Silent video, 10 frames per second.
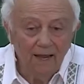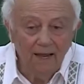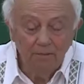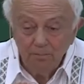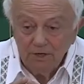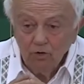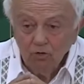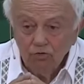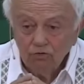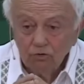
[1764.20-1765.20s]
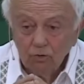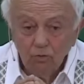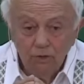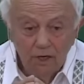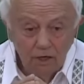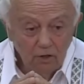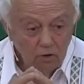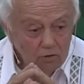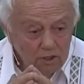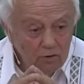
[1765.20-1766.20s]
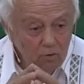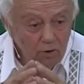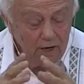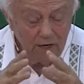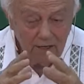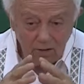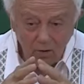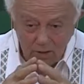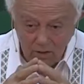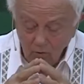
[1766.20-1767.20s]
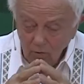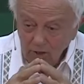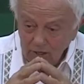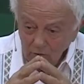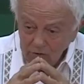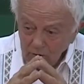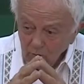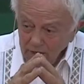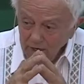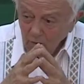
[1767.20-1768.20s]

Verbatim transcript: and because we are not aware, we are not aware